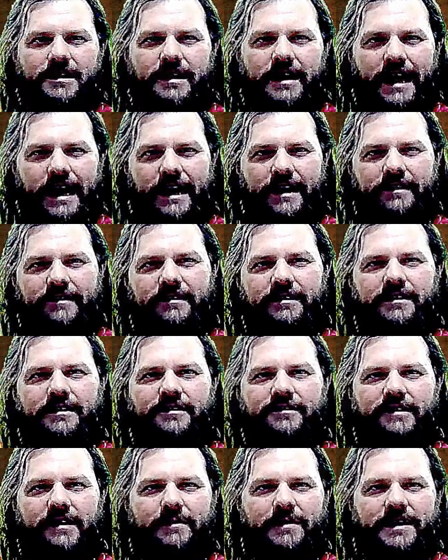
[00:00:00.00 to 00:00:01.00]
And
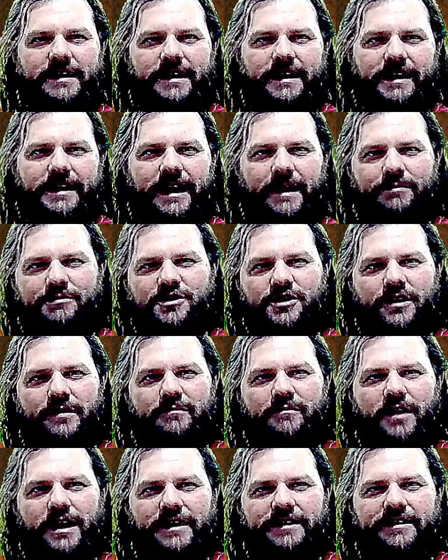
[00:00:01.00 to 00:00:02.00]
Sam and Dean capture
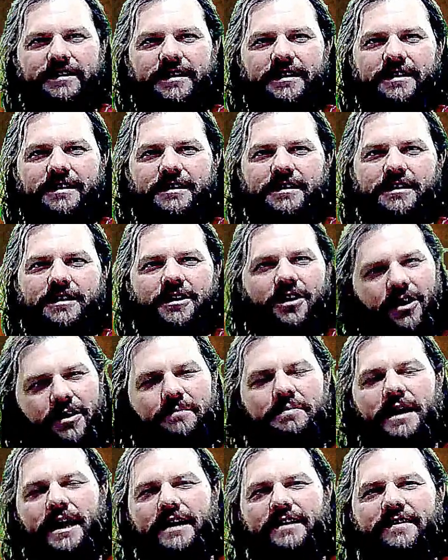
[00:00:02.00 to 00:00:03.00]
him with
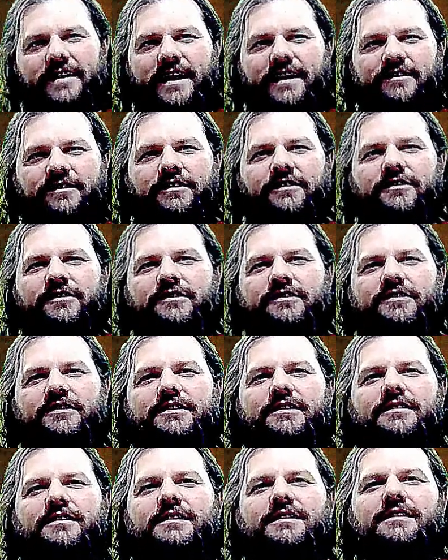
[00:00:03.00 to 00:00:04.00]
unpaid
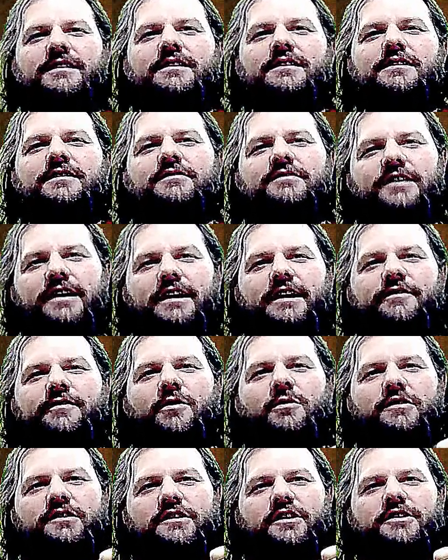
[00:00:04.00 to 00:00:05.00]
taxes, saying if
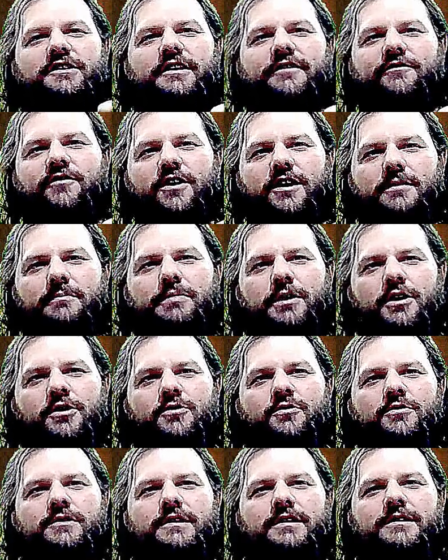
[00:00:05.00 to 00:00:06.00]
it was good enough for
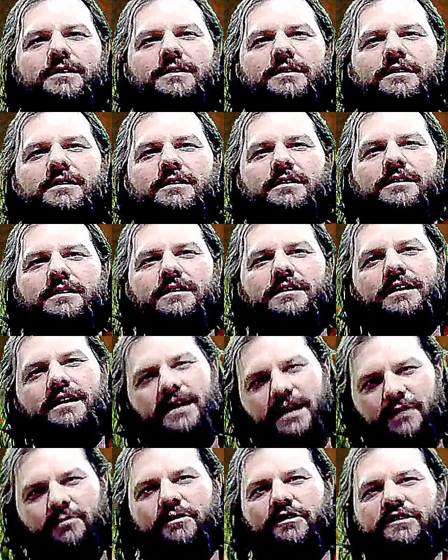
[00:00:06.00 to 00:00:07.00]
Capone,
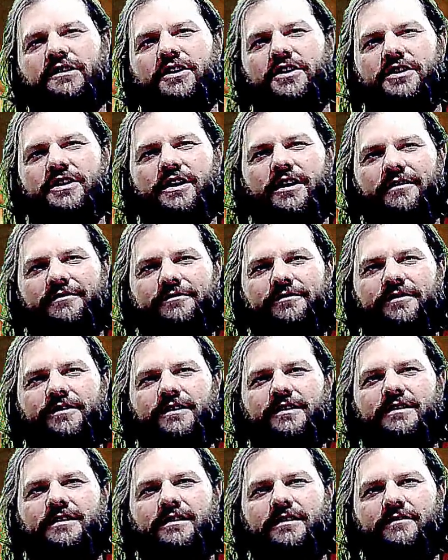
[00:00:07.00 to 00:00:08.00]
it was good enough
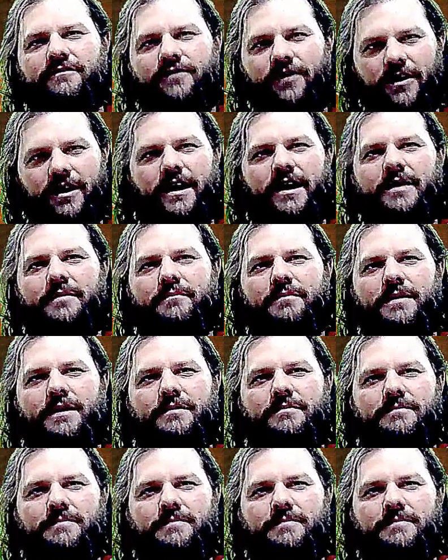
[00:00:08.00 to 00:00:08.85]
for him.